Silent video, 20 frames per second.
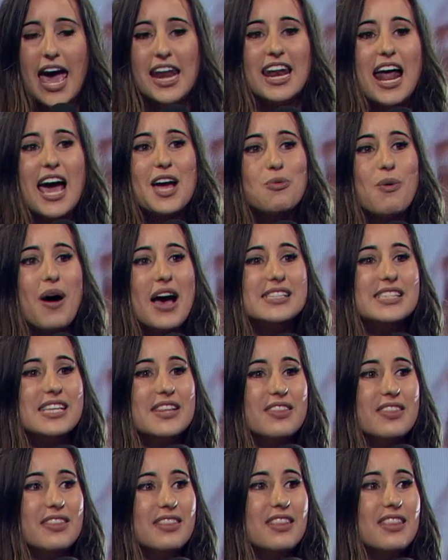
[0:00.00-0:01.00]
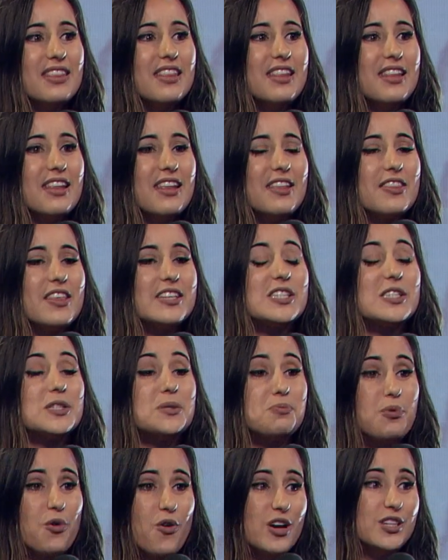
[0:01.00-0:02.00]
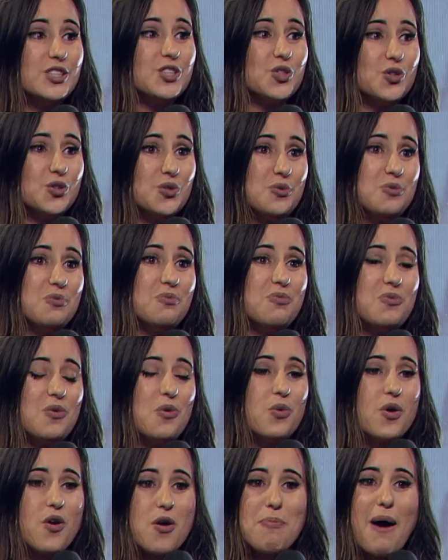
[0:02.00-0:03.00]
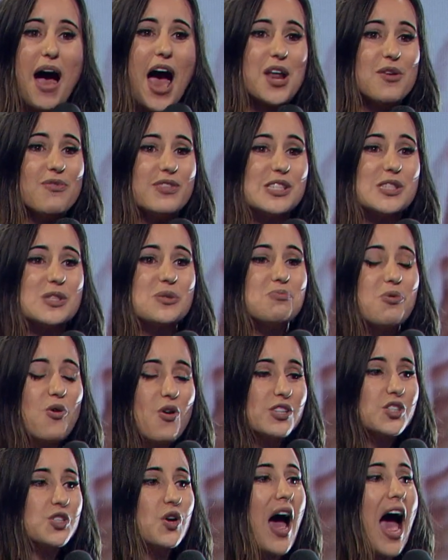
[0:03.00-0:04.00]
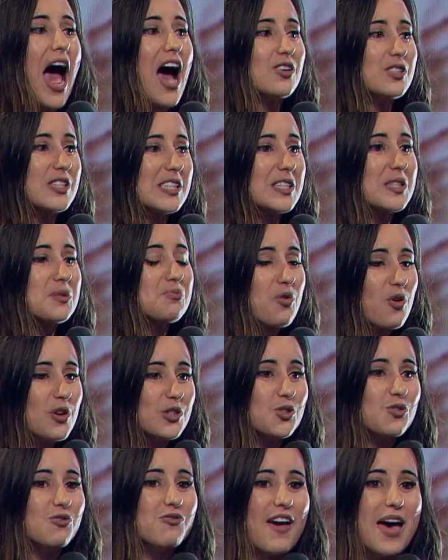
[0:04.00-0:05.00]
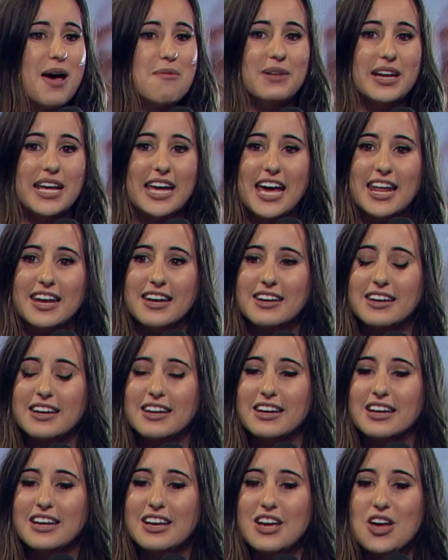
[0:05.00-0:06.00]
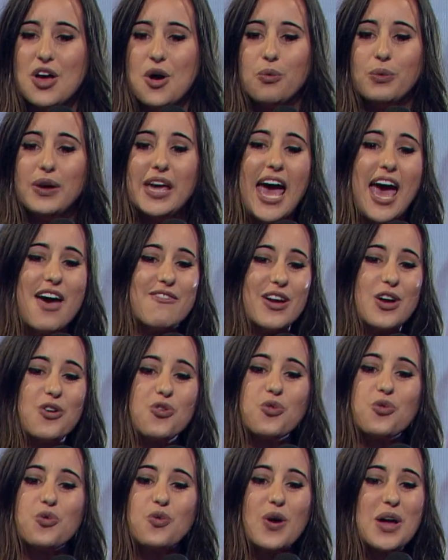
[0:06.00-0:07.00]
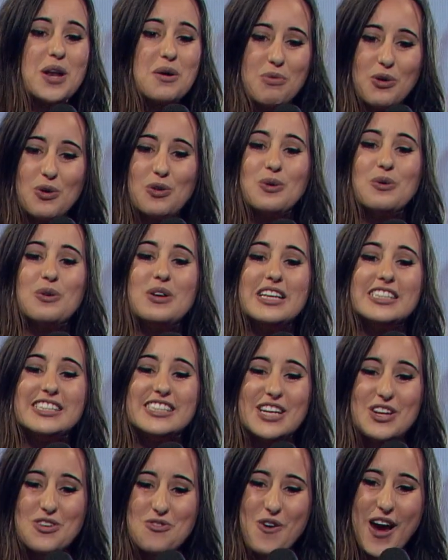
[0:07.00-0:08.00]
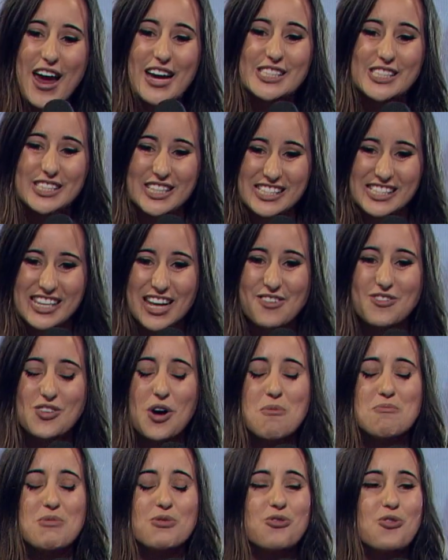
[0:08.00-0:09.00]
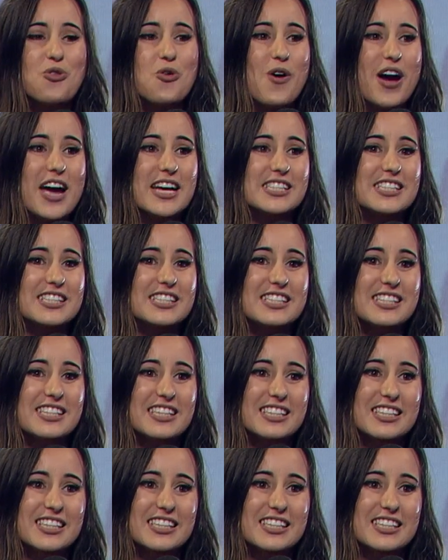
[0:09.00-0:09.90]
And likewise, in the spiritual, we're a part of a spiritual house, a spiritual family, and we have incredible generations that have gone before us.